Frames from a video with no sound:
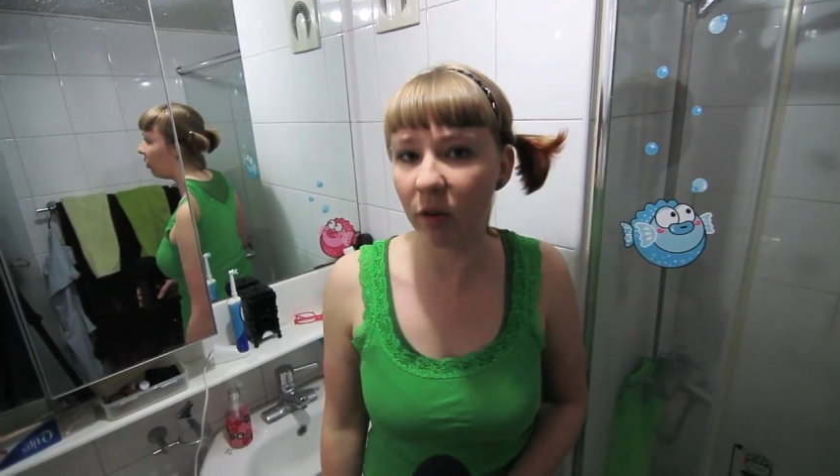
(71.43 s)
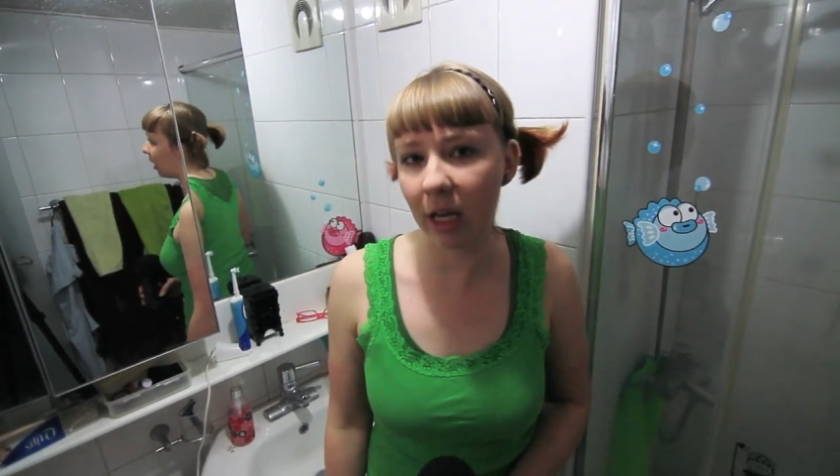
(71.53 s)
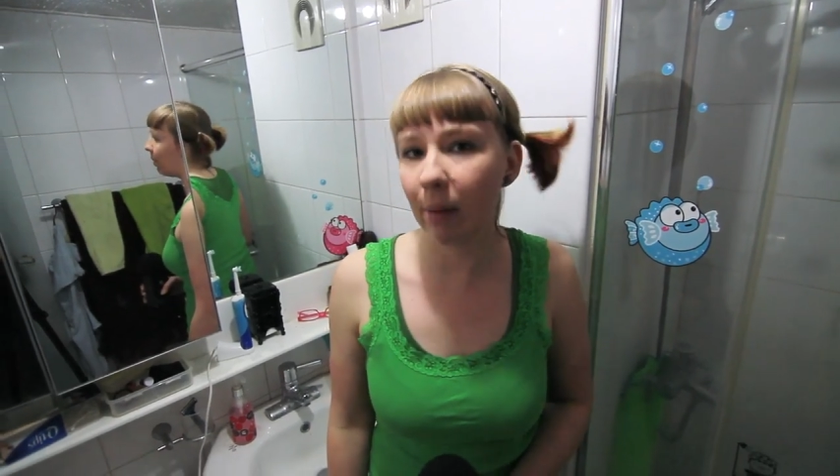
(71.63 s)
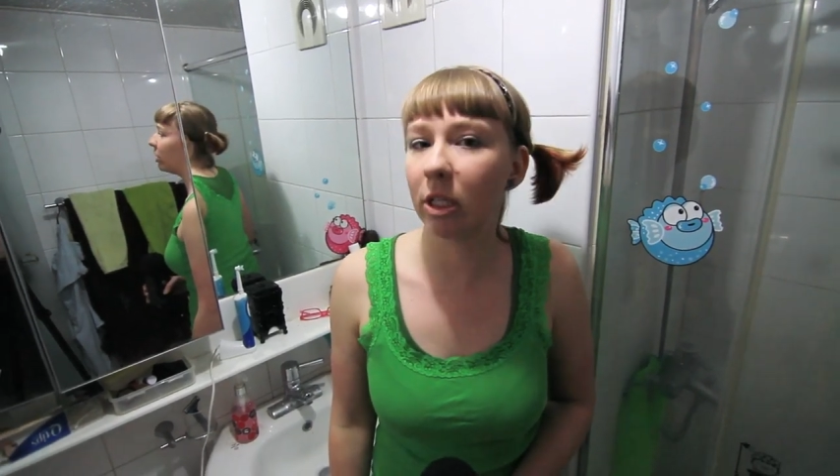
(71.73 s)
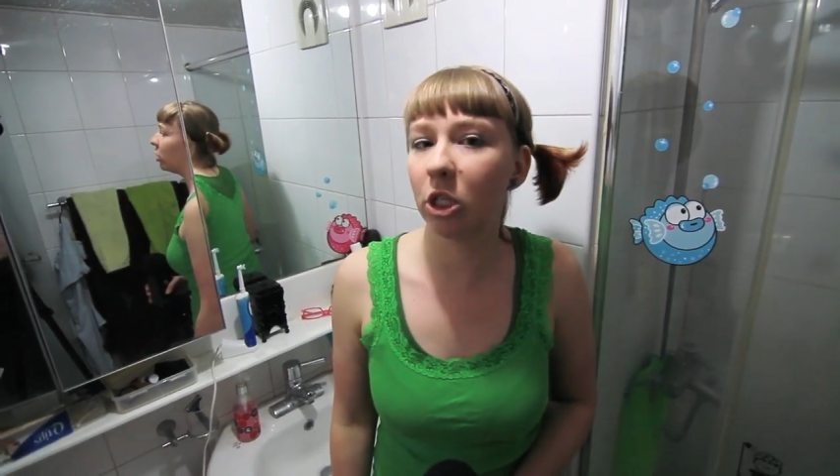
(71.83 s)

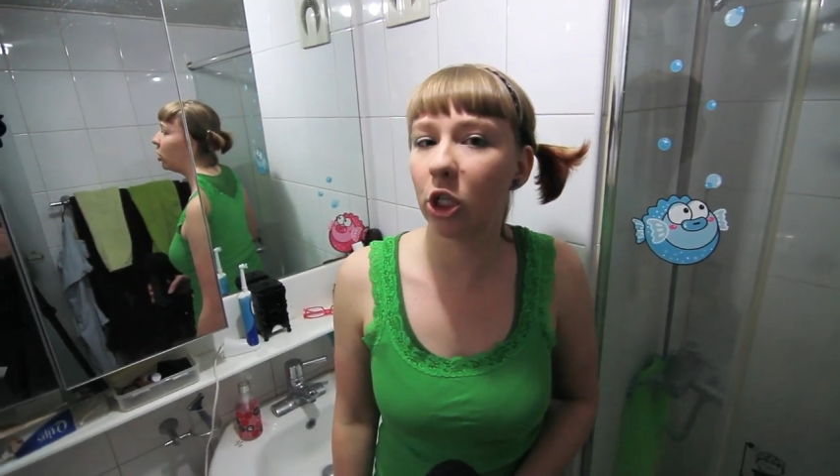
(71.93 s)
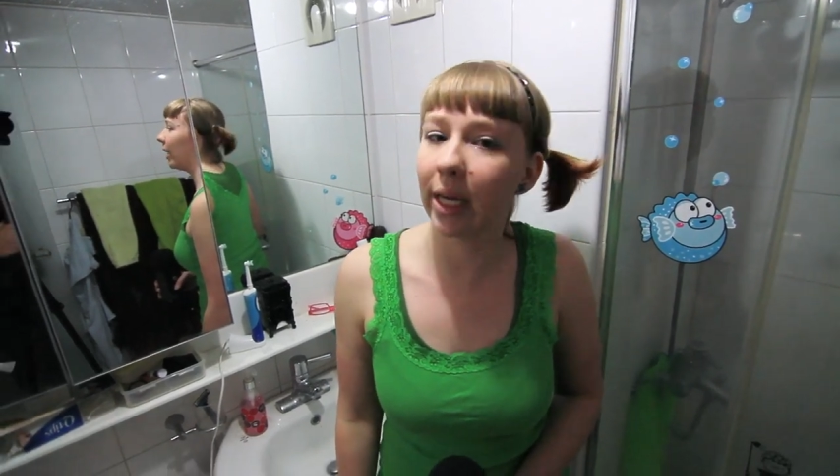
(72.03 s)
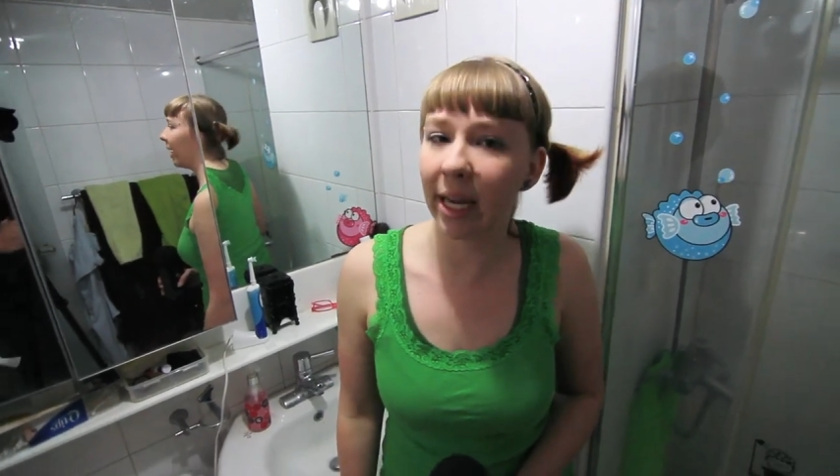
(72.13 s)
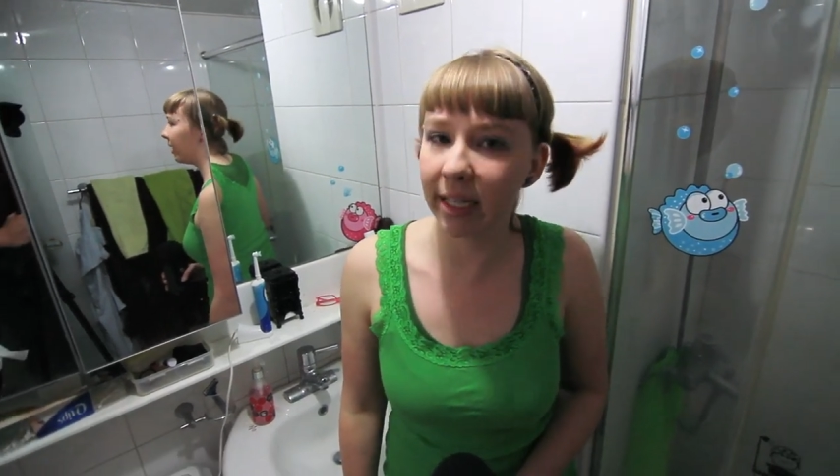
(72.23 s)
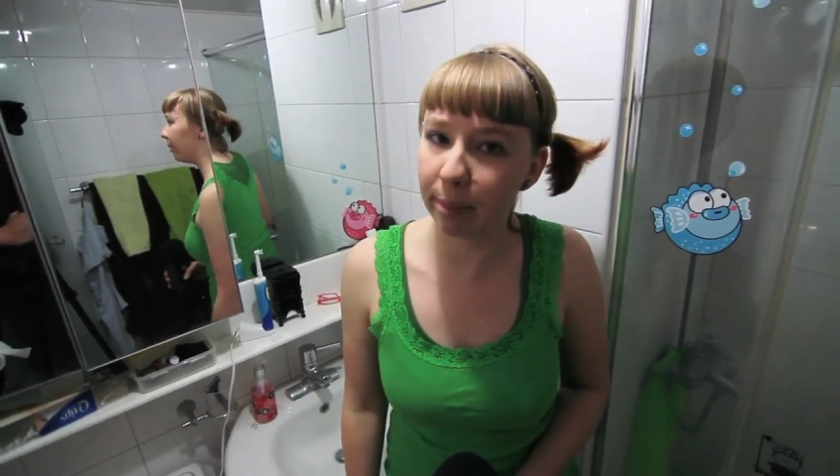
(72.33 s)
Simon's
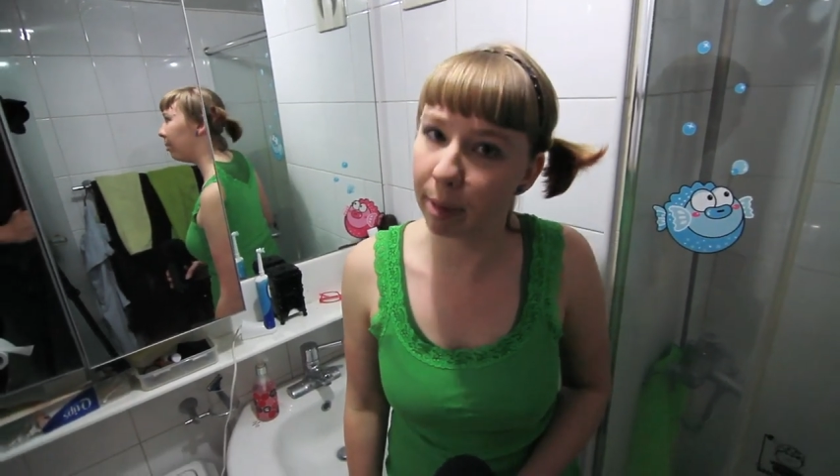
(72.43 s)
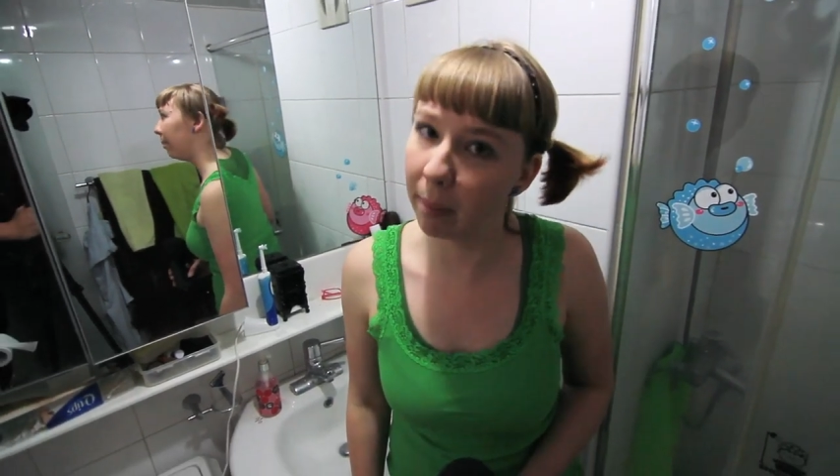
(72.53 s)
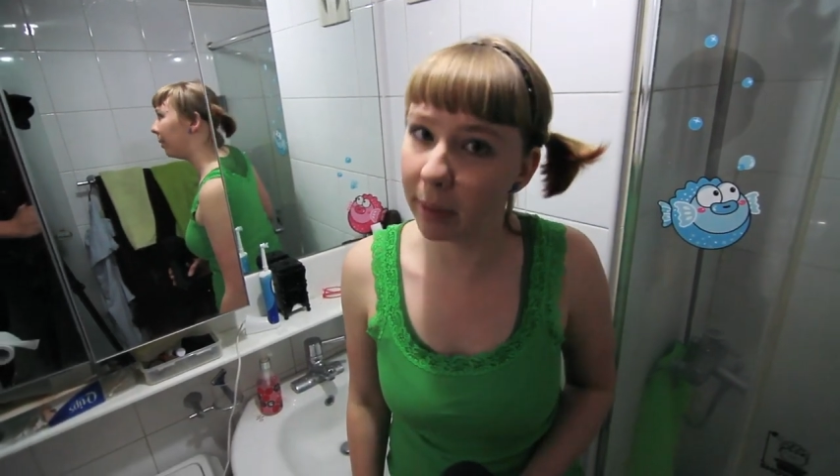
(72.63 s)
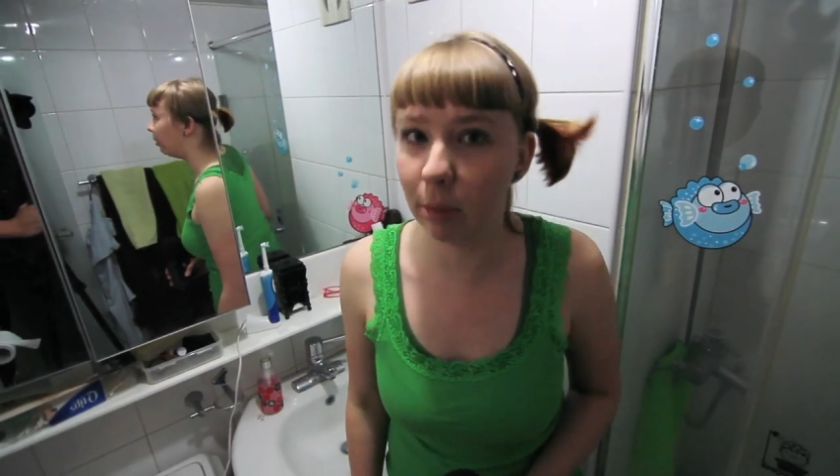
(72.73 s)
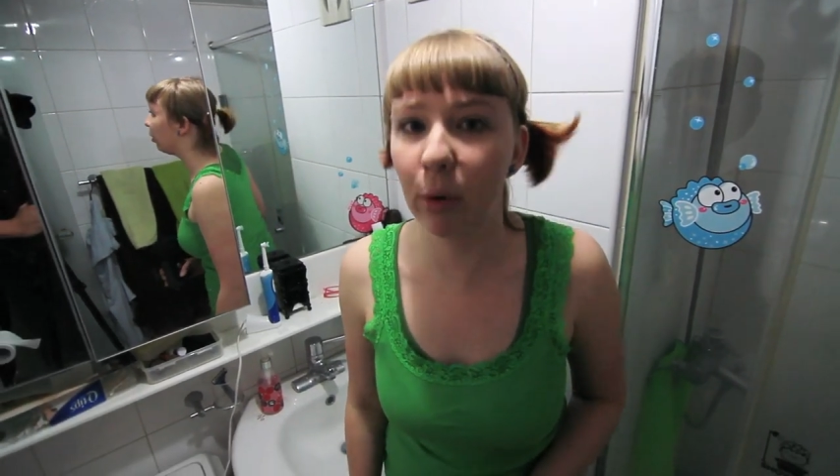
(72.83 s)
gigantic
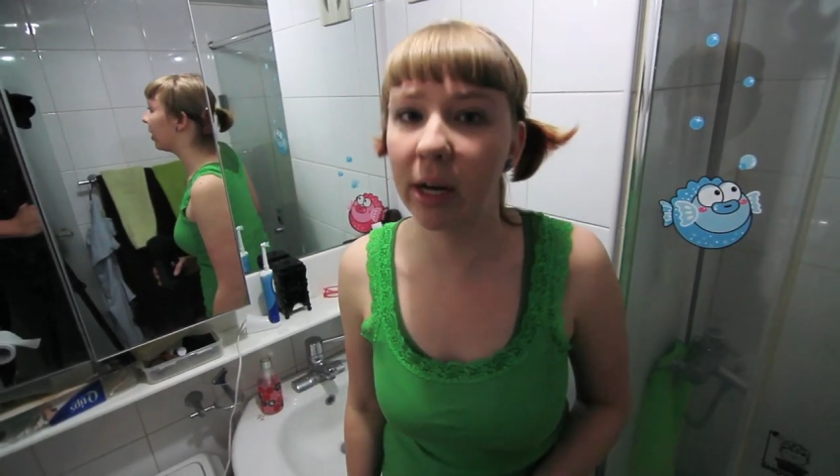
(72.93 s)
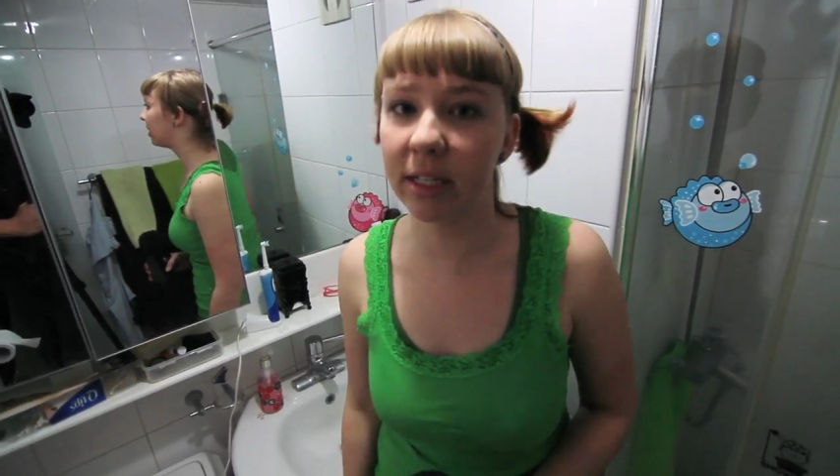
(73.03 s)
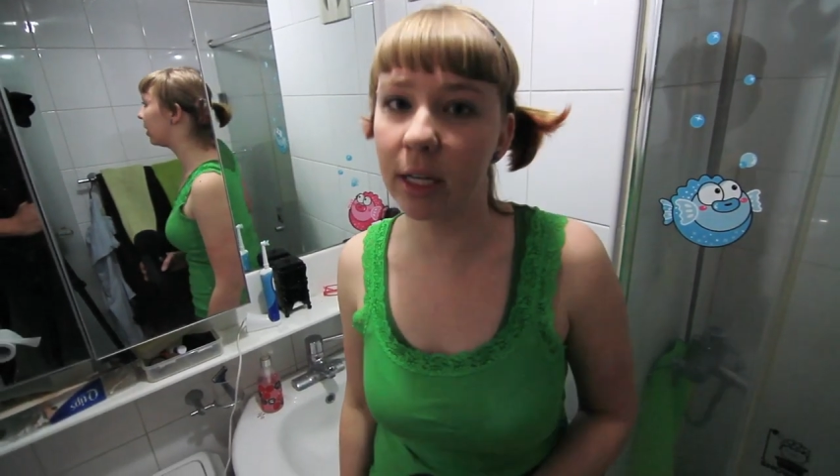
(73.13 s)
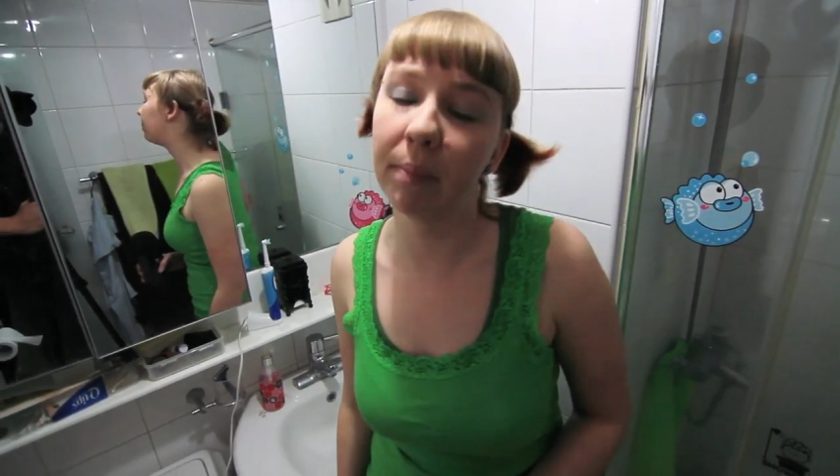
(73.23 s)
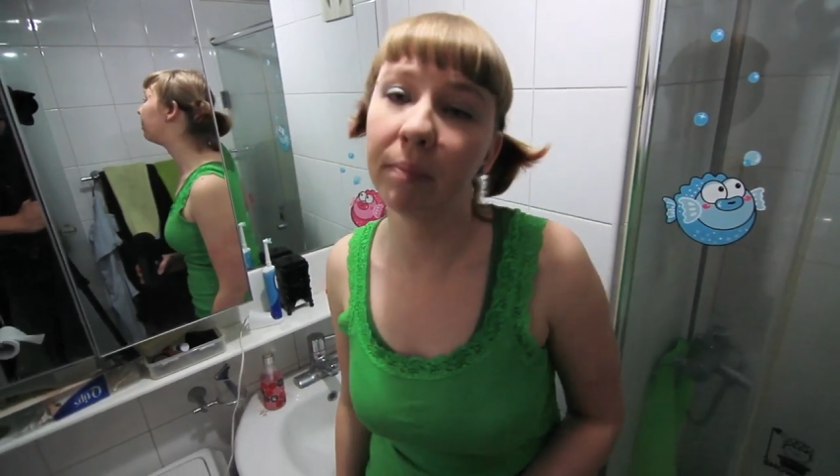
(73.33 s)
bum, and he How dare them.